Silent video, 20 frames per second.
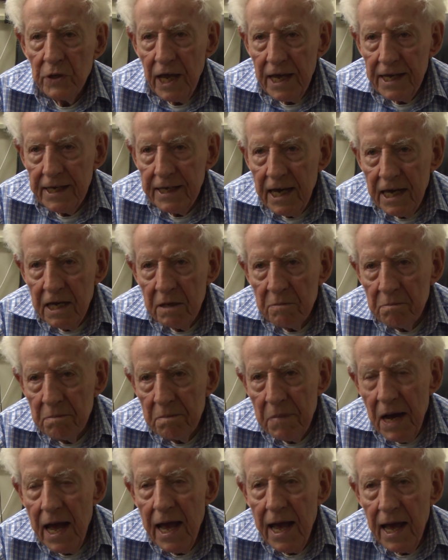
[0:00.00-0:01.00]
I came
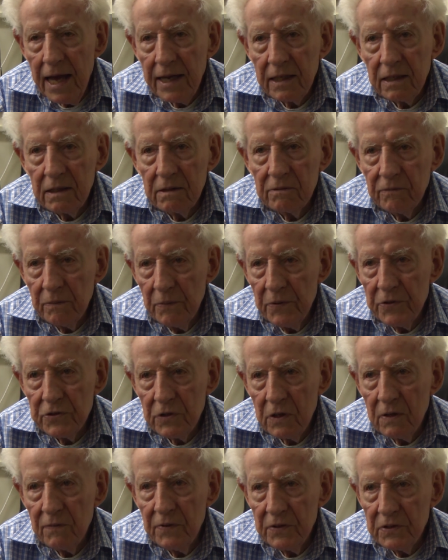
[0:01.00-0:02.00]
back from the
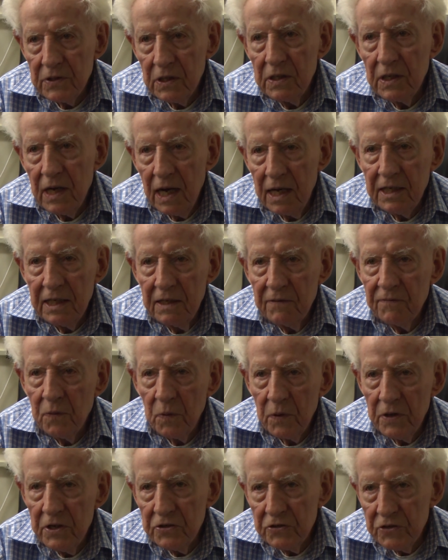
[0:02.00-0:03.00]
service in
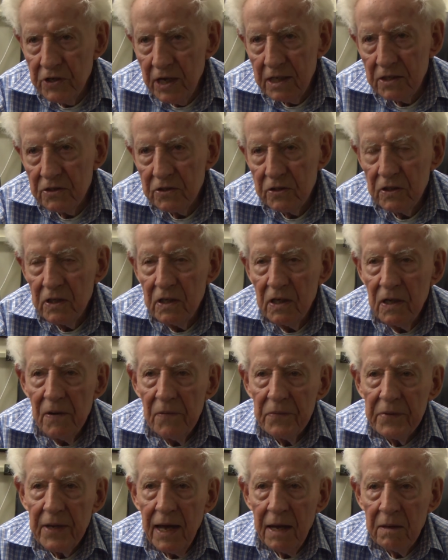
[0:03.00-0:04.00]
1946,
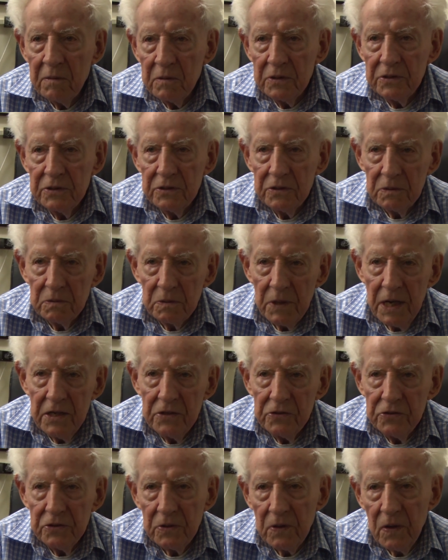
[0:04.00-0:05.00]
I was the
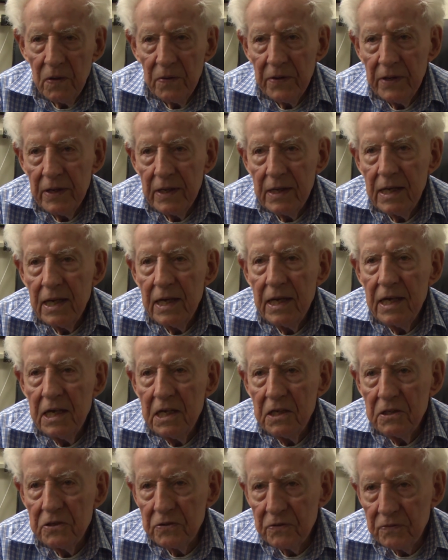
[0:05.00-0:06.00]
ranger on the
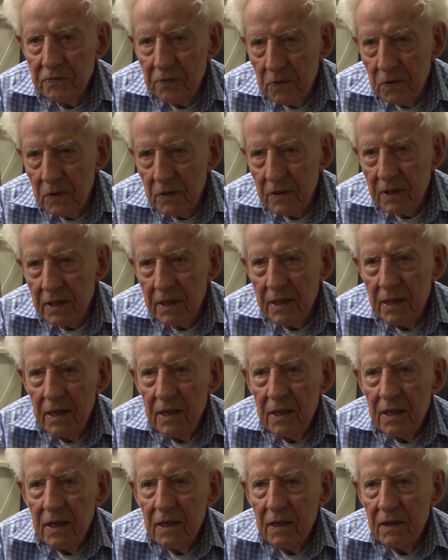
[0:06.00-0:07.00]
East Fork
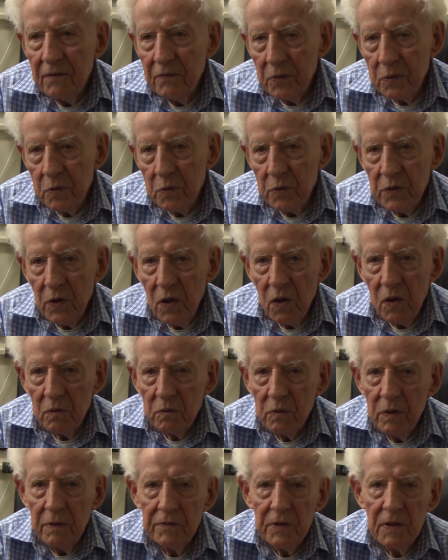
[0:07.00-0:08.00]
of the Quinault
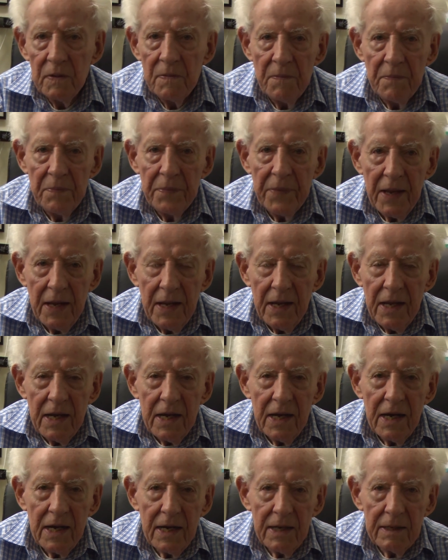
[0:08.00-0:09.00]
River.
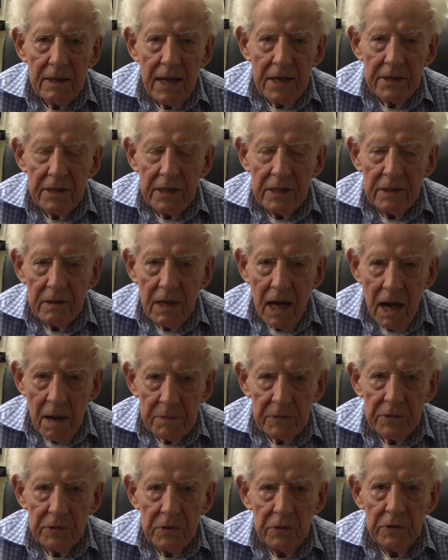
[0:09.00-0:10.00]
I had an
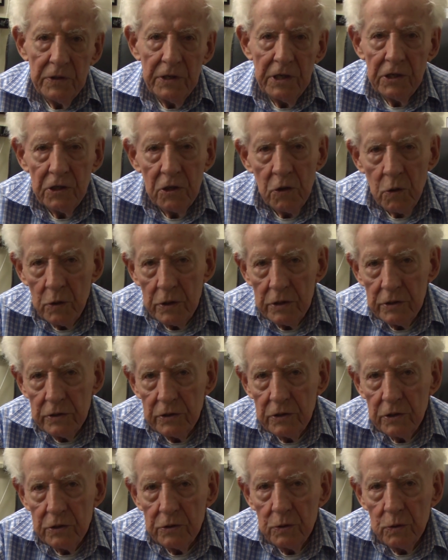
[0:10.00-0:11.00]
opportunity to go
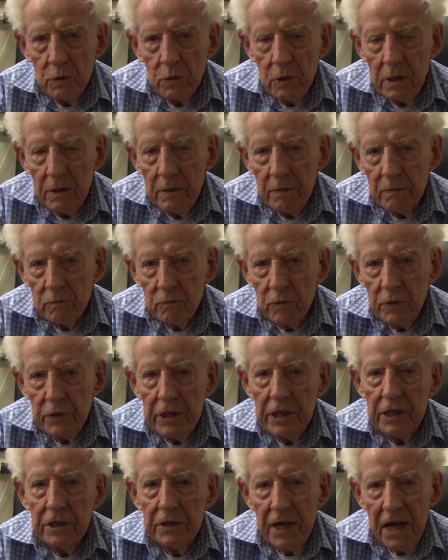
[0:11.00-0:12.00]
into
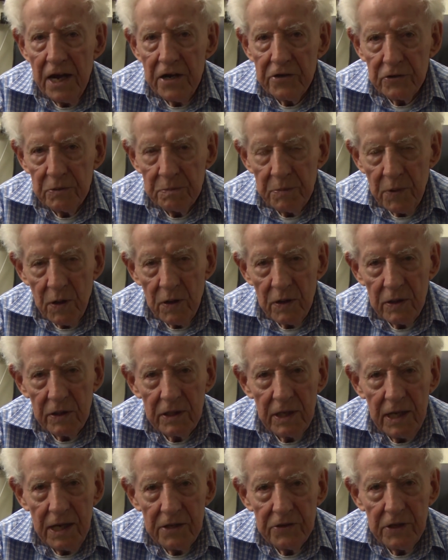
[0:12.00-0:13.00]
Rainier National Park
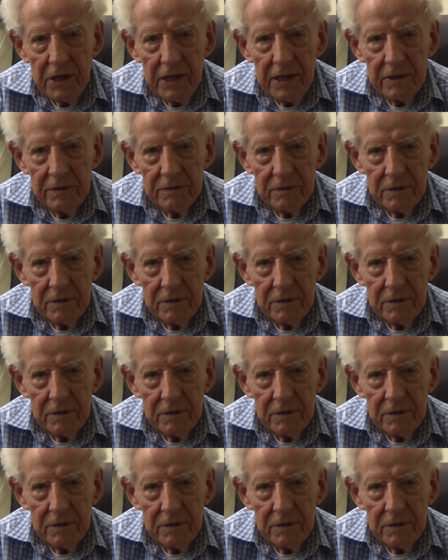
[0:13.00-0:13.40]
as a